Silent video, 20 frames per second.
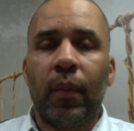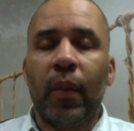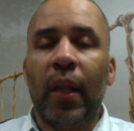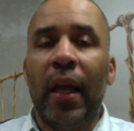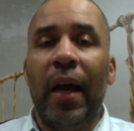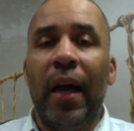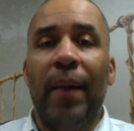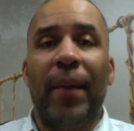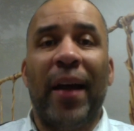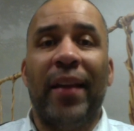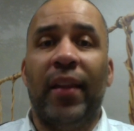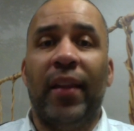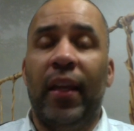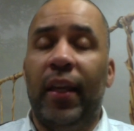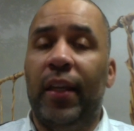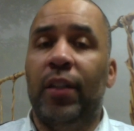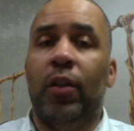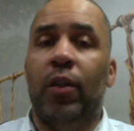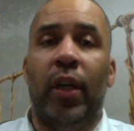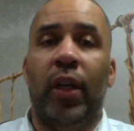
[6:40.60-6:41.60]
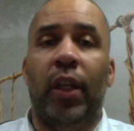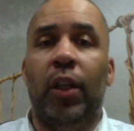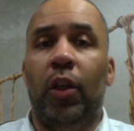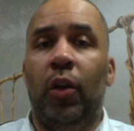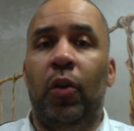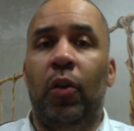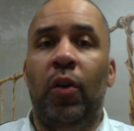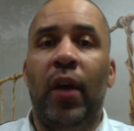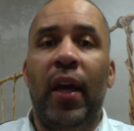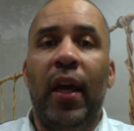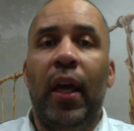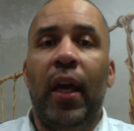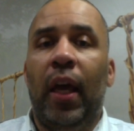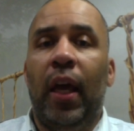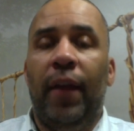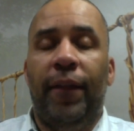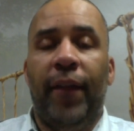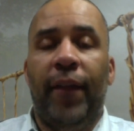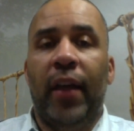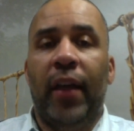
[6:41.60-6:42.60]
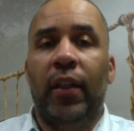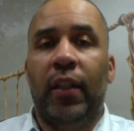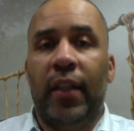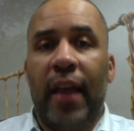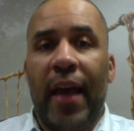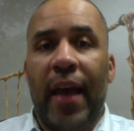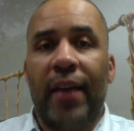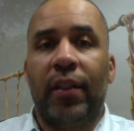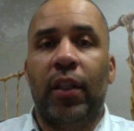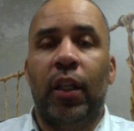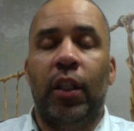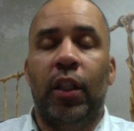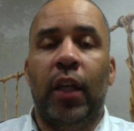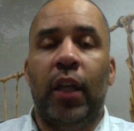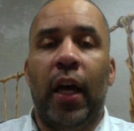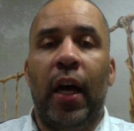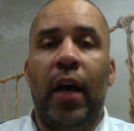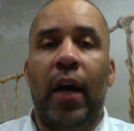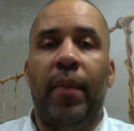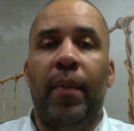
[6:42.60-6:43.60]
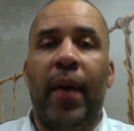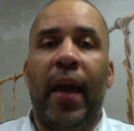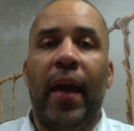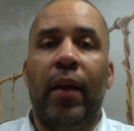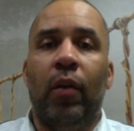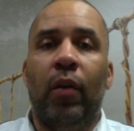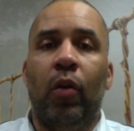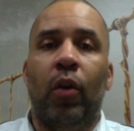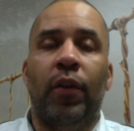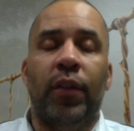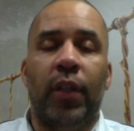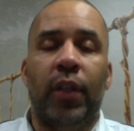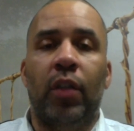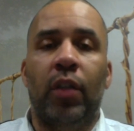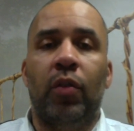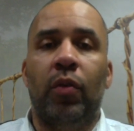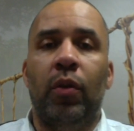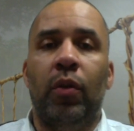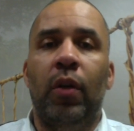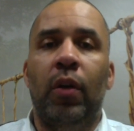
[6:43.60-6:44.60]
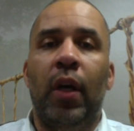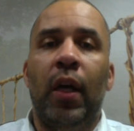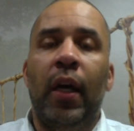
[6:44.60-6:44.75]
I think he's going to do a fantastic job at North Central.